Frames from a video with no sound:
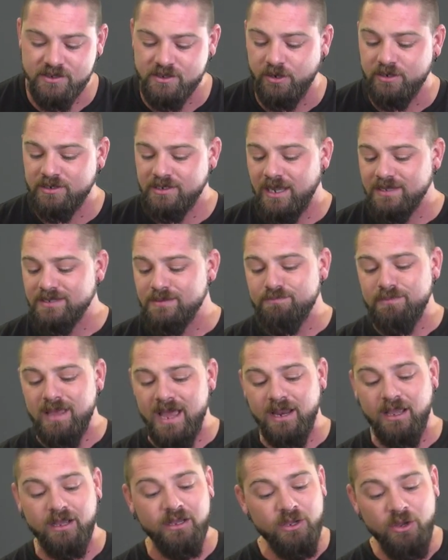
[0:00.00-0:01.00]
so it doesn't
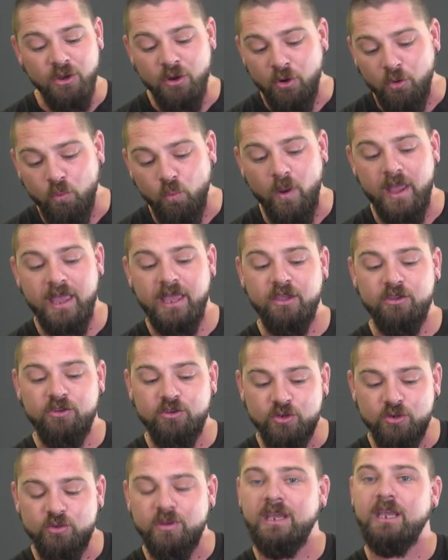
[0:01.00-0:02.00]
matter where
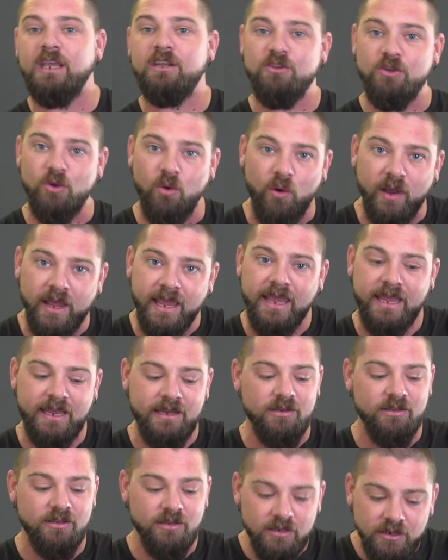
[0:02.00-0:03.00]
you hit your
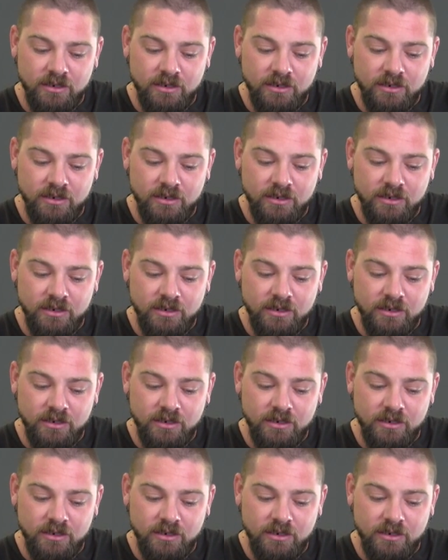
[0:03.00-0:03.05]
head